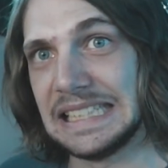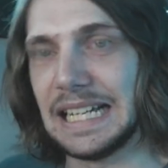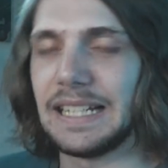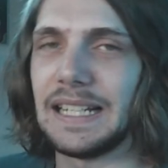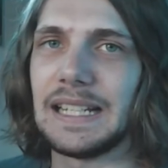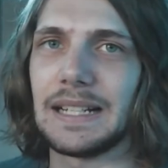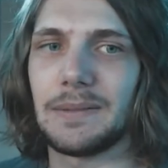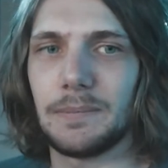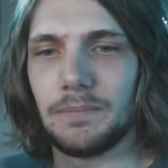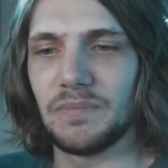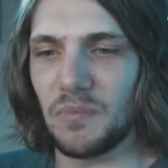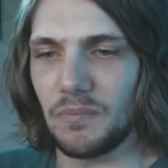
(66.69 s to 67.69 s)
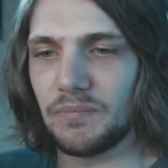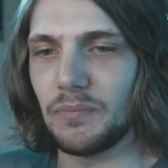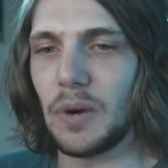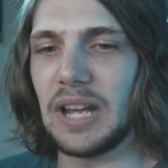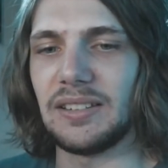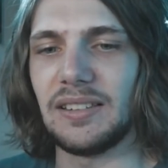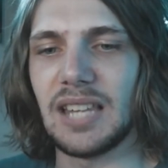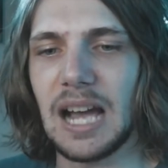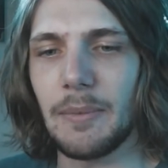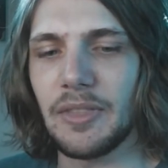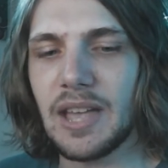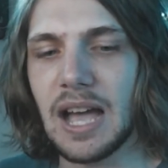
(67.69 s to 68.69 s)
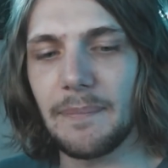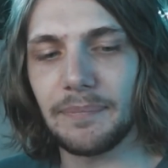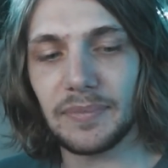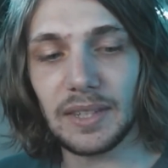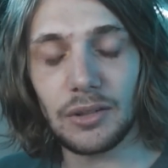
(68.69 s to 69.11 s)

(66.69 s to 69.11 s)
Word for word: and then I'm wasting time on that.